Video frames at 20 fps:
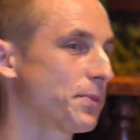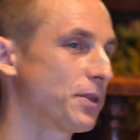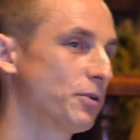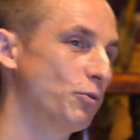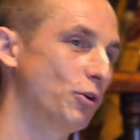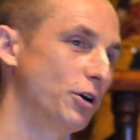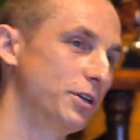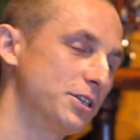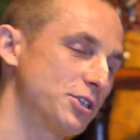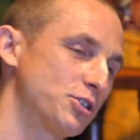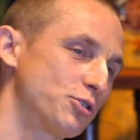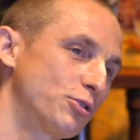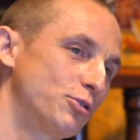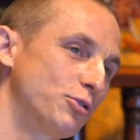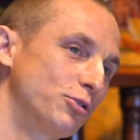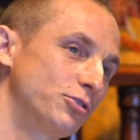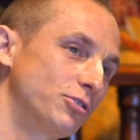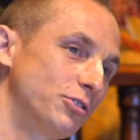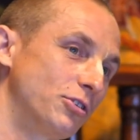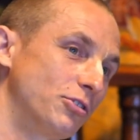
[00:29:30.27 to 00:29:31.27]
One is to
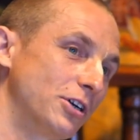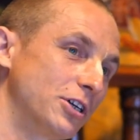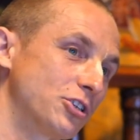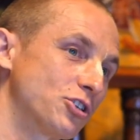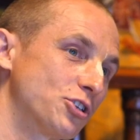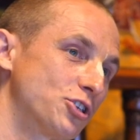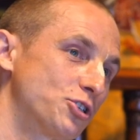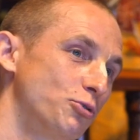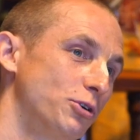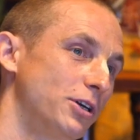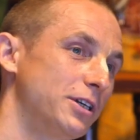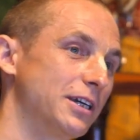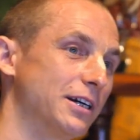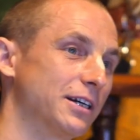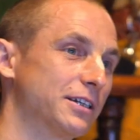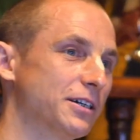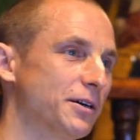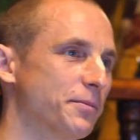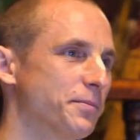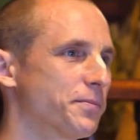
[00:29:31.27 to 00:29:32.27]
go to the Rajasuya
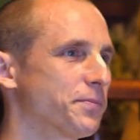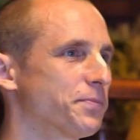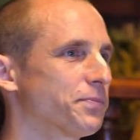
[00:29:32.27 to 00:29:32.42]
Yagya.